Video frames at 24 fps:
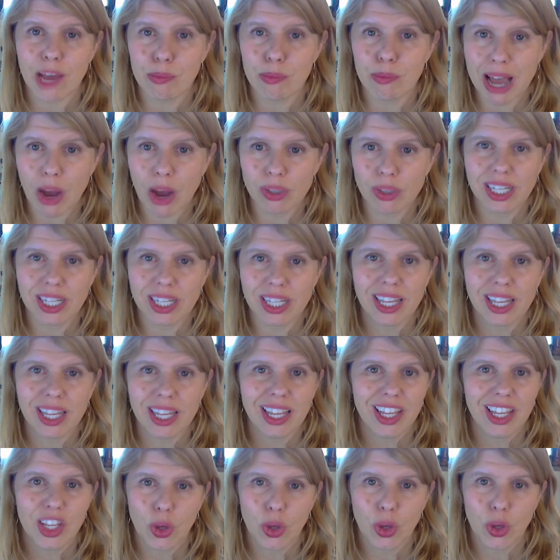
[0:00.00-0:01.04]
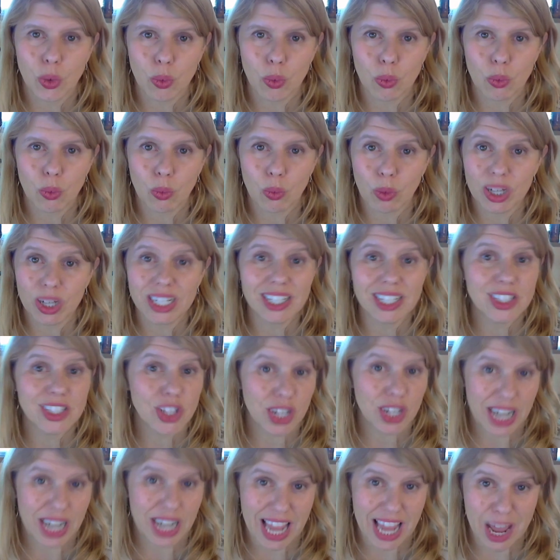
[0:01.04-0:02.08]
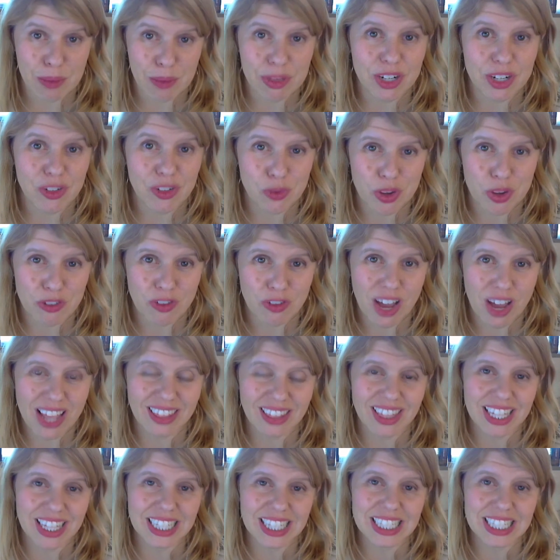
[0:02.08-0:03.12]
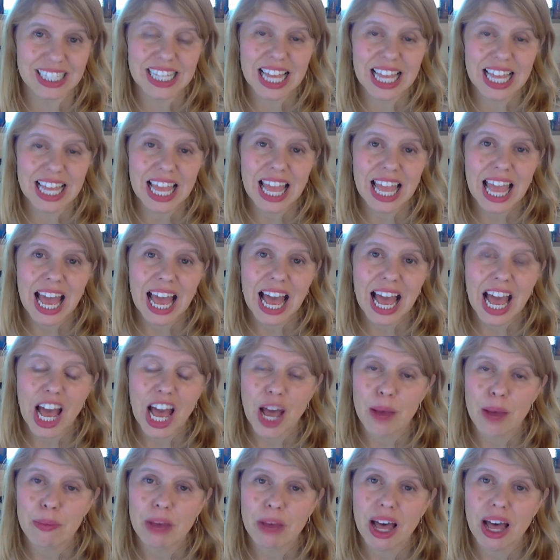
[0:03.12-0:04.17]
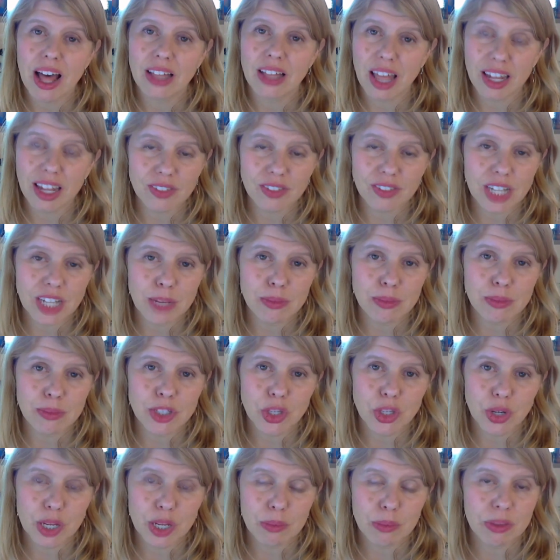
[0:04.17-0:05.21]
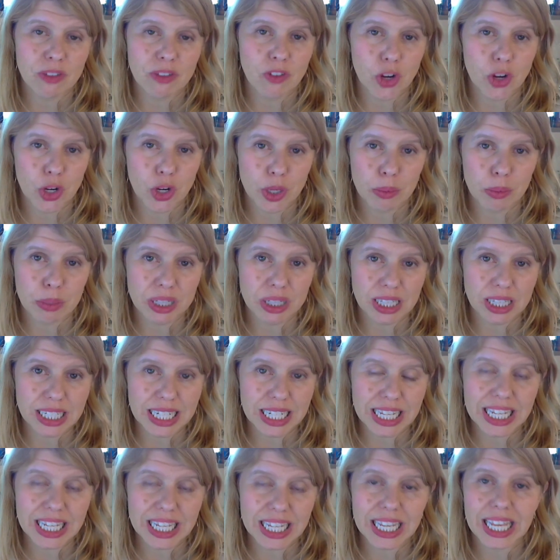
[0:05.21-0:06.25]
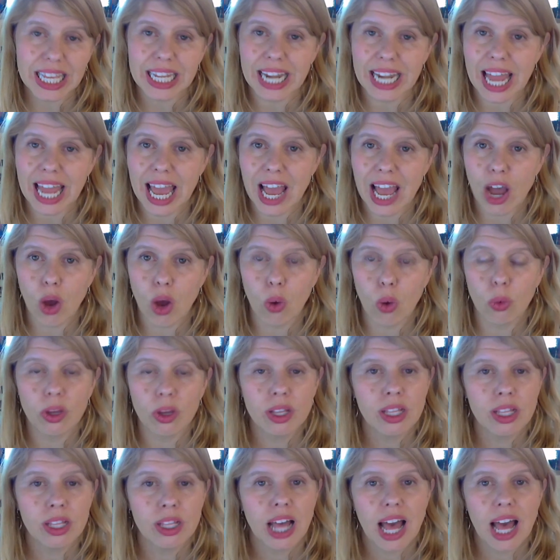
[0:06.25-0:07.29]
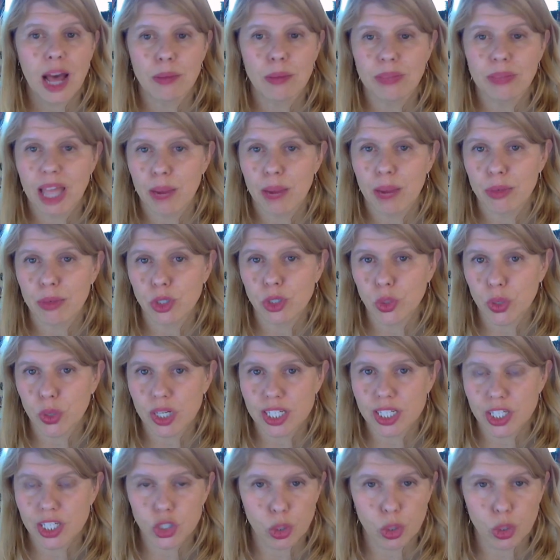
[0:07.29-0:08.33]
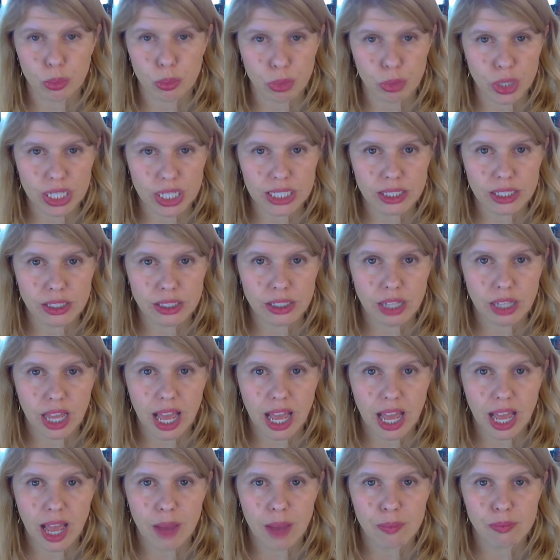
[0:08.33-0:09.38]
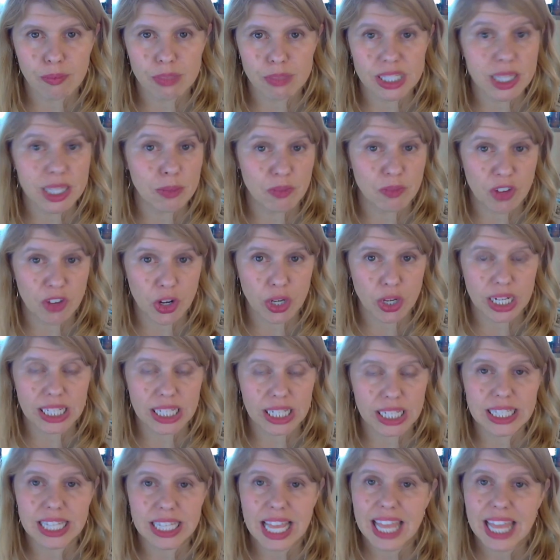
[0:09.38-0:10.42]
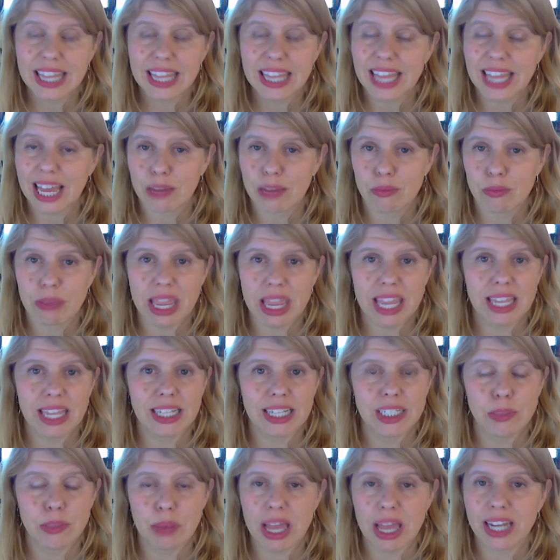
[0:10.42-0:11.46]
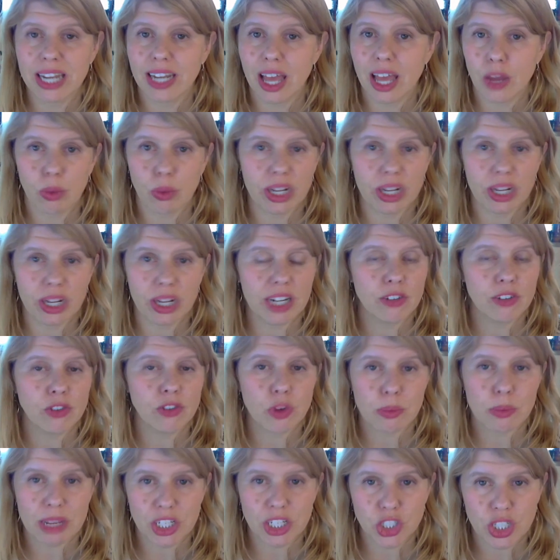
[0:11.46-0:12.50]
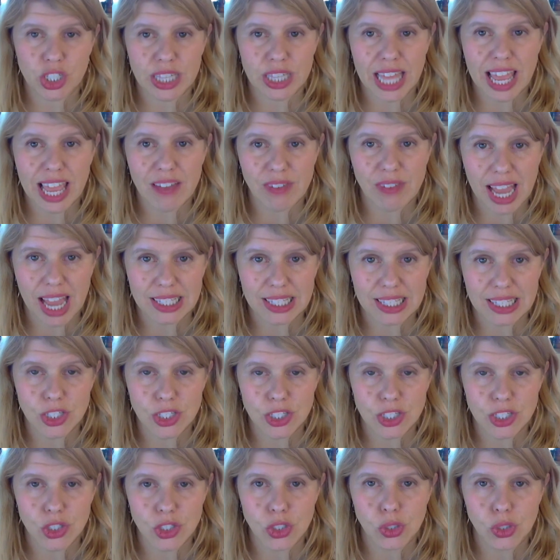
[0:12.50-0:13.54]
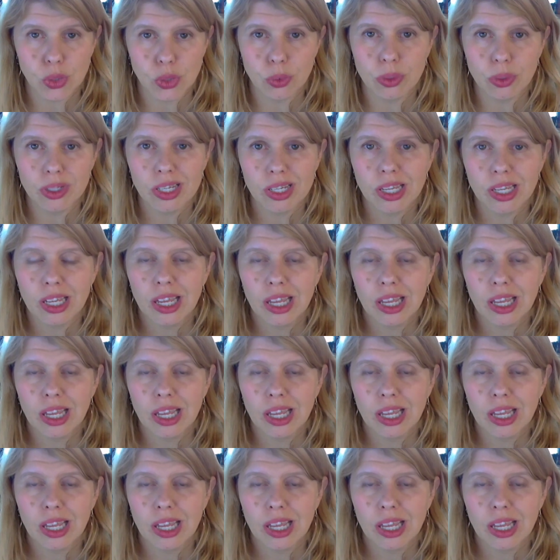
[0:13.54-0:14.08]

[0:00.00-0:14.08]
about, you know, what is going to happen if we find this. A lot of times there can be variability in how laboratories interpret some variants that may depend on what information they have access to.